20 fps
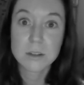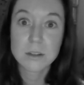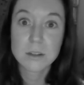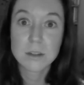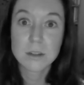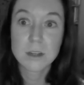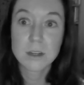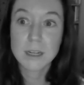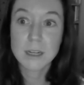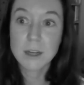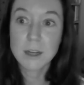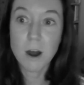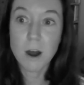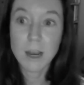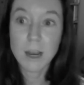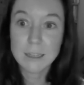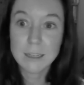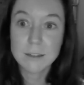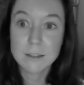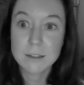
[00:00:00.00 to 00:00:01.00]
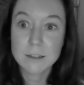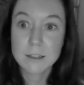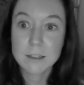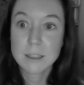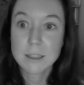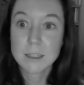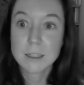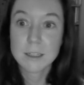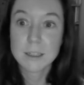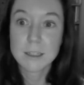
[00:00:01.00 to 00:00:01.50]
and kind
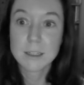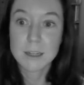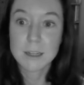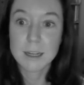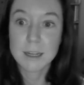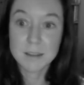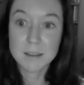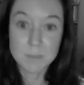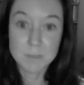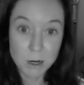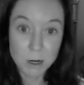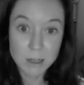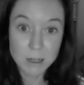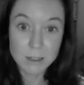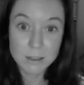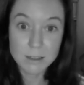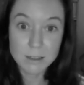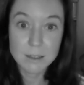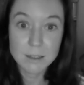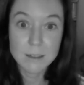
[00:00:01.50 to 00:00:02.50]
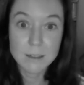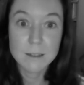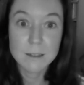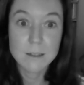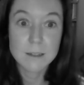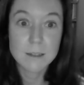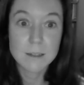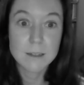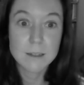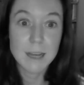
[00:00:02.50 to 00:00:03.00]
and smart
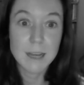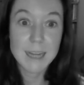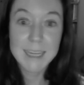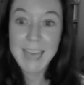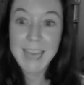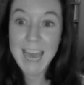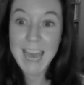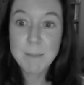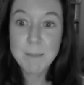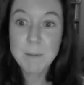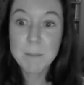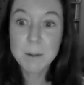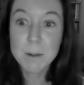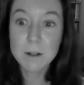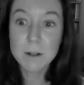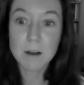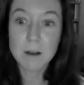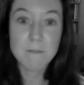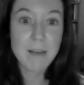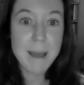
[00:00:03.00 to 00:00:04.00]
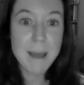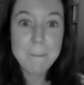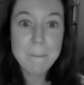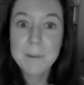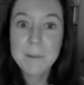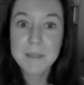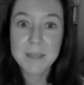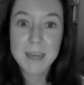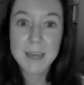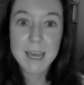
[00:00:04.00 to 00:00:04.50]
and capable of
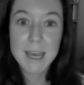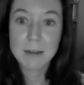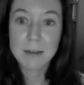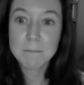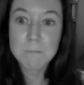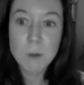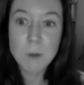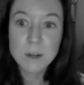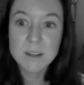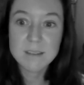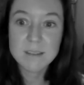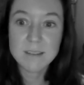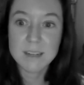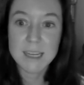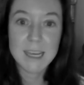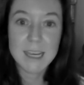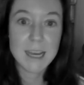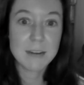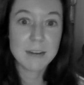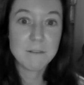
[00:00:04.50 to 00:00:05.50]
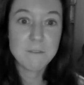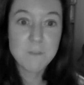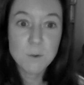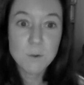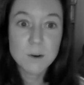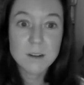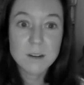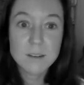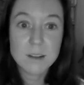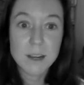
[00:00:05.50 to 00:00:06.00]
empathy and modesty and
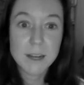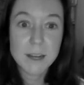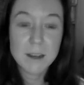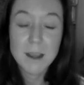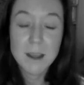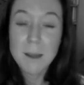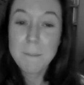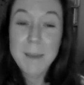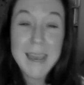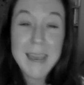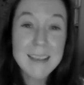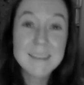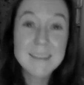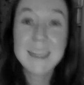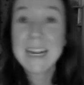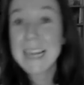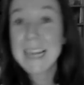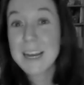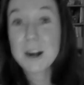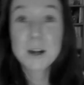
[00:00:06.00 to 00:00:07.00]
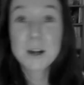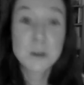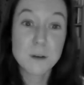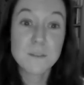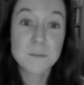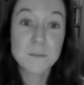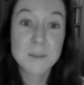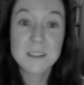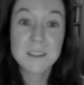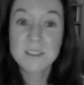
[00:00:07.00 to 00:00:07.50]
foresight. Basically, our
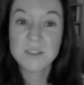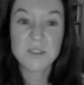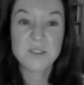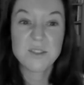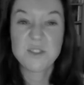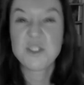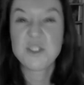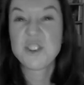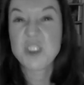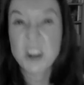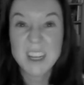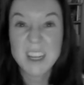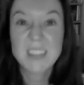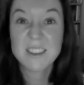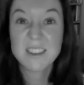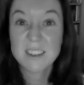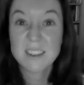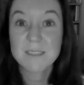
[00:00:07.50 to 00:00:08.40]
government's just shite.